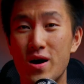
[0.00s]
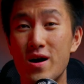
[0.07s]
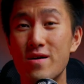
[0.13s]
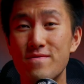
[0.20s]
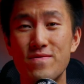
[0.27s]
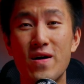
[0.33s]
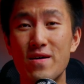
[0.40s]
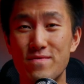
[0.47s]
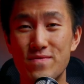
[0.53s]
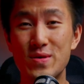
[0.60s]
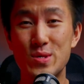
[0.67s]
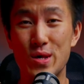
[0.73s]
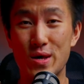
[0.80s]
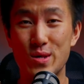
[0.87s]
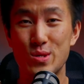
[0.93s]
can't fight
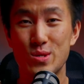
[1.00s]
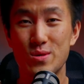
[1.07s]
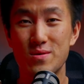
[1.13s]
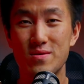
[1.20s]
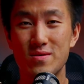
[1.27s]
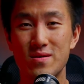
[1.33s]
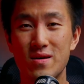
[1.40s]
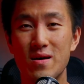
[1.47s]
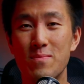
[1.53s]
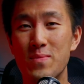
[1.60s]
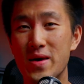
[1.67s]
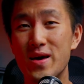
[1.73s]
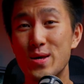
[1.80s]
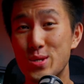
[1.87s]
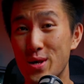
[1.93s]
physics.
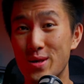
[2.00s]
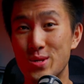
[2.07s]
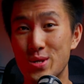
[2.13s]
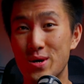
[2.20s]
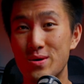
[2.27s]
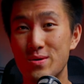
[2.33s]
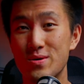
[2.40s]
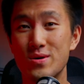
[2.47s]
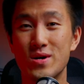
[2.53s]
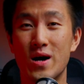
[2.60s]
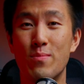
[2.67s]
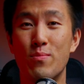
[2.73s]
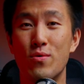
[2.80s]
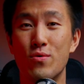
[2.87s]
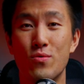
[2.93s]
Bigger sensor,
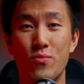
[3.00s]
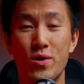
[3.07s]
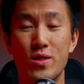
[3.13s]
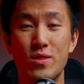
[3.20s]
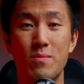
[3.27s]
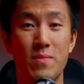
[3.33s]
coupled with